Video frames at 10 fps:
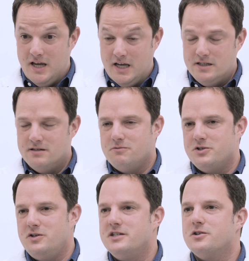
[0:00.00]
the head when
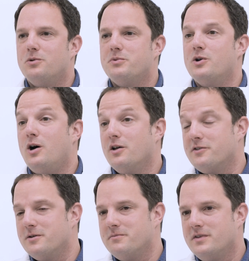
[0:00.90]
you need to open all of
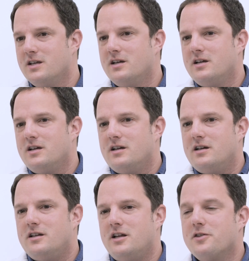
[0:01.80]
them.
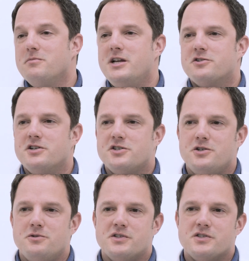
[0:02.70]
Another major
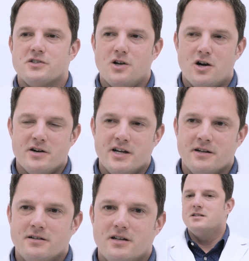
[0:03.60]
issue is scarring.
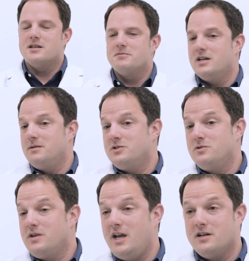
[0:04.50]
Sometimes you
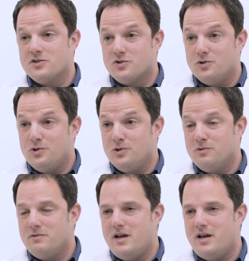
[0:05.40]
can't control